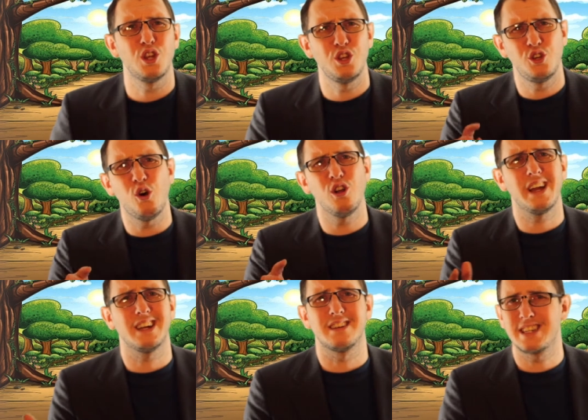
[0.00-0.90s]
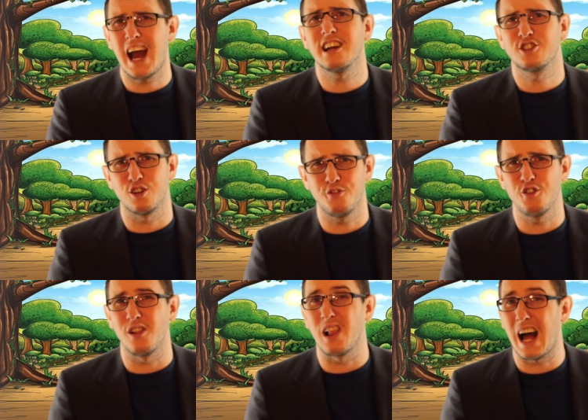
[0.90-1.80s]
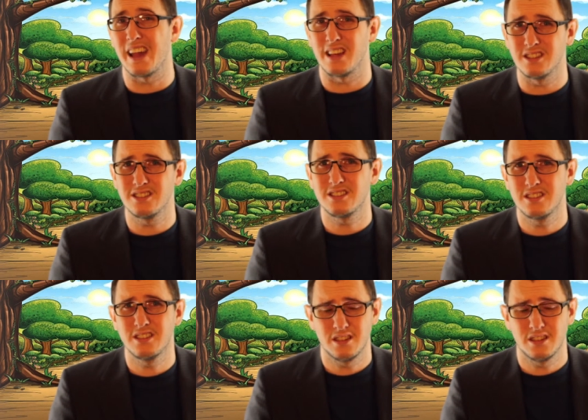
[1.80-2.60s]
you're like a doctor for the lions.